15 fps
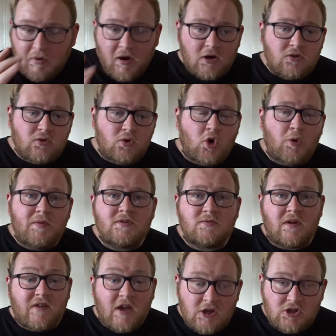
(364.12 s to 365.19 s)
Part two opens
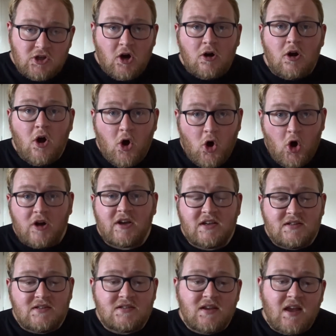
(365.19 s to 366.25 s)
with young
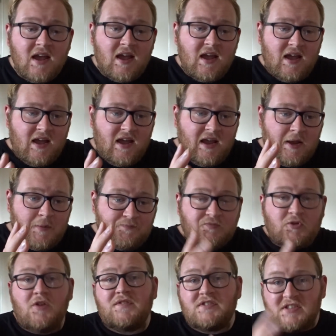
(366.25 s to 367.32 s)
Hawkins.
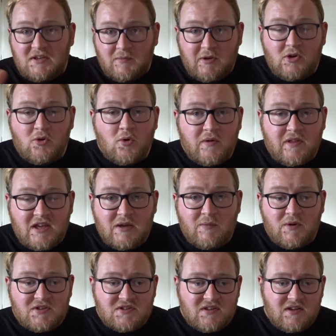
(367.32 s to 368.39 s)
Obviously, we know that he
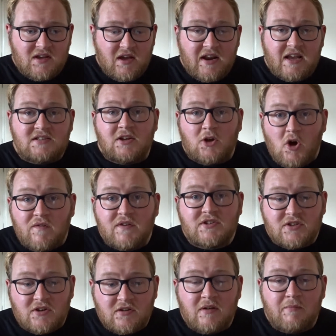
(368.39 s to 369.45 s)
was the arresting
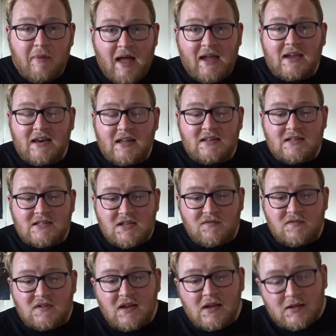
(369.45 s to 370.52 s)
officer back in
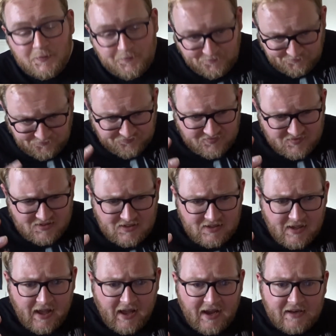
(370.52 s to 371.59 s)
1978.
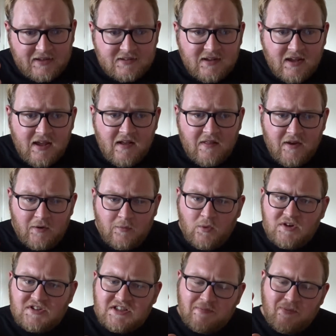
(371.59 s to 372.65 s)
And there
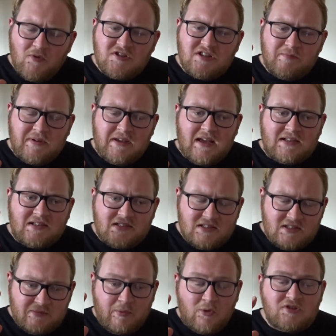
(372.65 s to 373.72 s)
was supposed to be
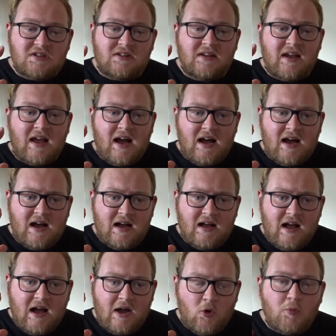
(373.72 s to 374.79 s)

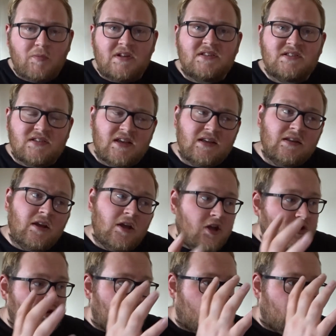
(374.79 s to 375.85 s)
an opening scene
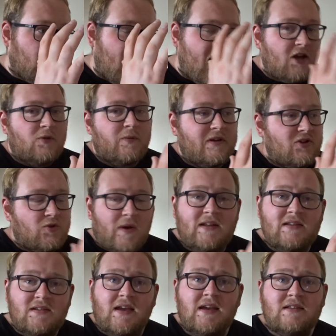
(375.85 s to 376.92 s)
to Halloween
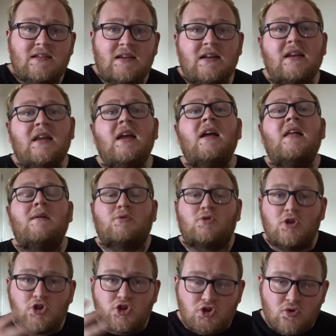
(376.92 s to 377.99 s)
2018 that was
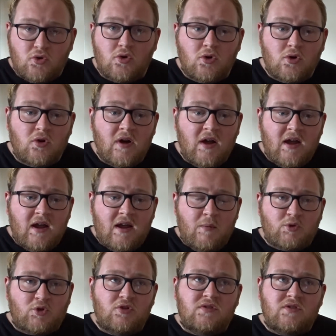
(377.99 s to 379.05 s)
going to show, it
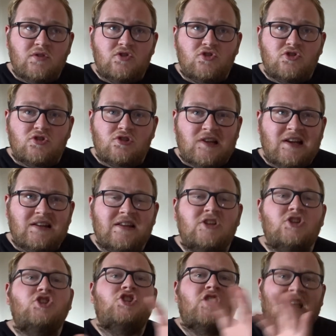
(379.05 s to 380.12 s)
was going to slightly
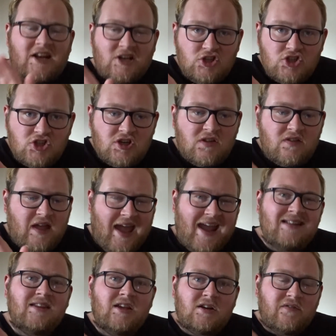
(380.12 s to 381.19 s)
change the
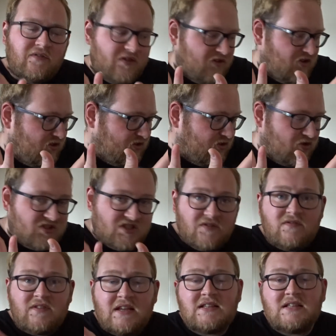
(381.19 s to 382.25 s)
ending of
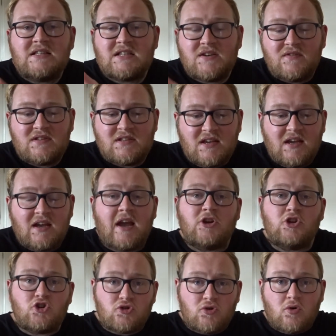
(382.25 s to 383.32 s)
1978
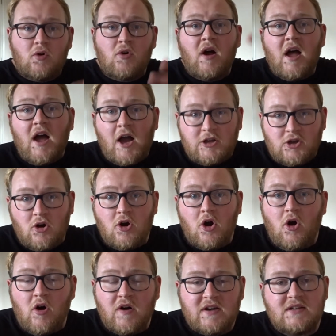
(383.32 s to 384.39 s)
and show a young
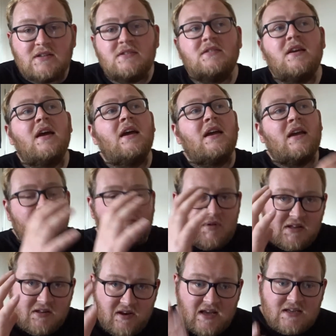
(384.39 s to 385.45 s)
Hawkins
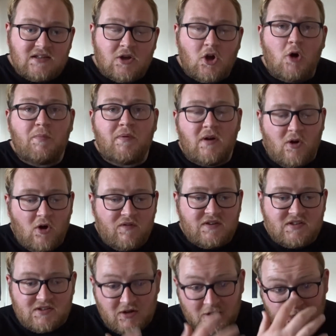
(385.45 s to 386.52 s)
being the arresting
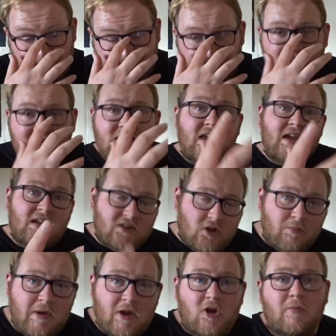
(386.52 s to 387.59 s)
officer taking
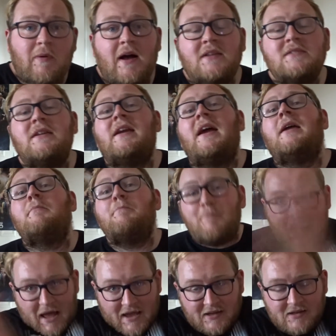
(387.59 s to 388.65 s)
down Michael Myers, and then
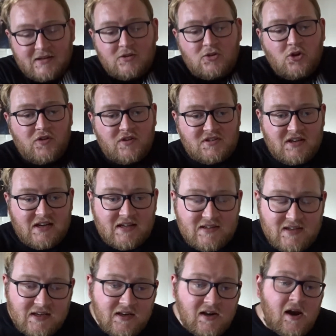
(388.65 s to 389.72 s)
bang,
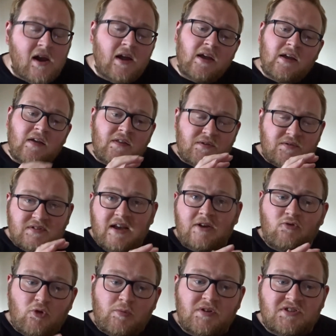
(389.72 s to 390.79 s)
2018. There was
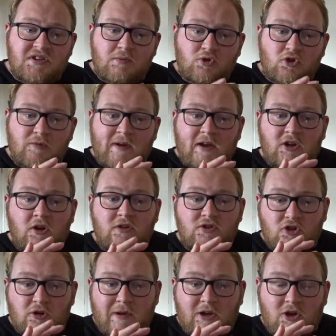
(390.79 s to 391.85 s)
then rumours that there was going
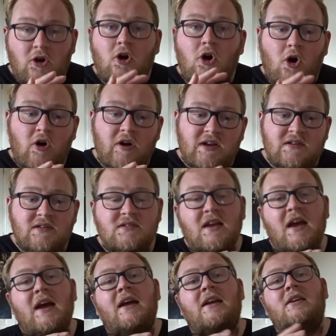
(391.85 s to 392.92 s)
to be a young Hawkins
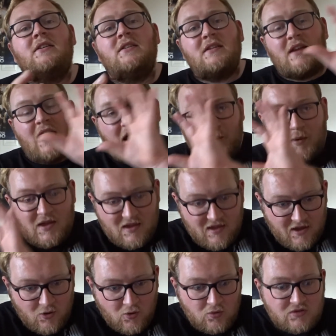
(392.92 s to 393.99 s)
in Halloween
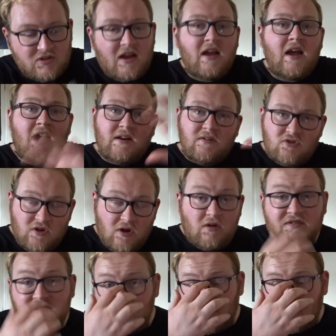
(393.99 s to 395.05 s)
Kills, and
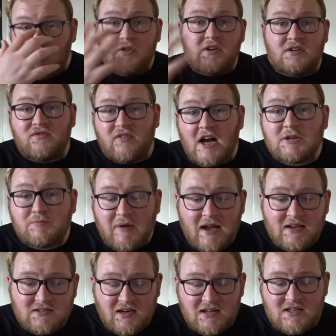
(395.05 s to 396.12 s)
obviously we know there's
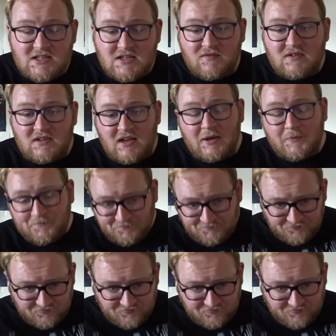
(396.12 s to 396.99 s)
flashbacks to 1978.